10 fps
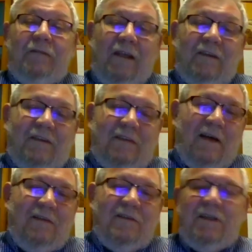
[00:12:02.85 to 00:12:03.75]
That's
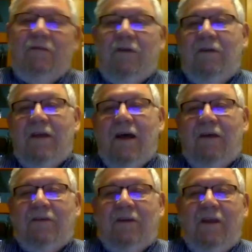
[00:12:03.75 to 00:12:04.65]
down
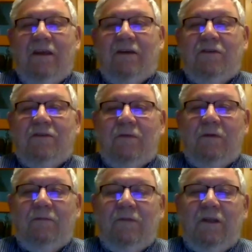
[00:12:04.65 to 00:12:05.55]
700,000 acres
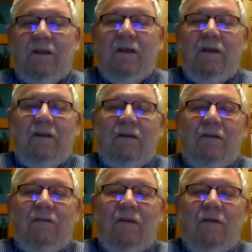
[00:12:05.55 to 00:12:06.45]
from,
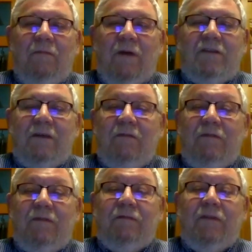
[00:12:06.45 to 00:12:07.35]
or there about
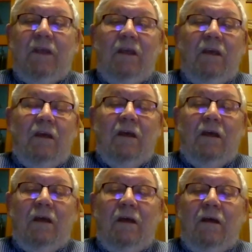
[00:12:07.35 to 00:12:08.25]
750.
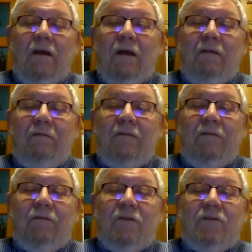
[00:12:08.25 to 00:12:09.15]

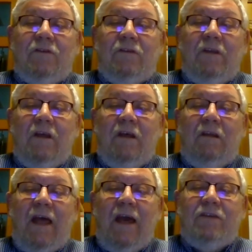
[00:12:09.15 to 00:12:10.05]
Versus
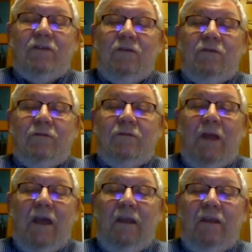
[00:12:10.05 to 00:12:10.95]
last year's
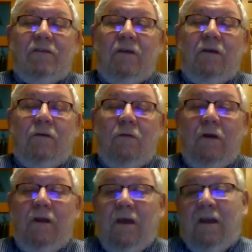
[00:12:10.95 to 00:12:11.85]
plantings on
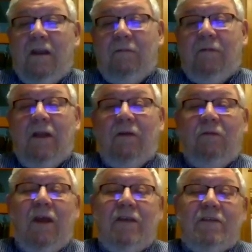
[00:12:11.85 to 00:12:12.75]
corn, and I'm kind of
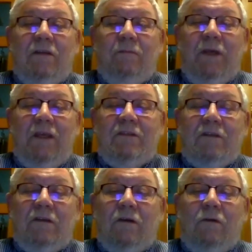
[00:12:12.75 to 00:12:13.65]
raising the beans
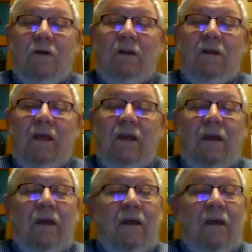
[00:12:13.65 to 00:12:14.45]
and accordingly.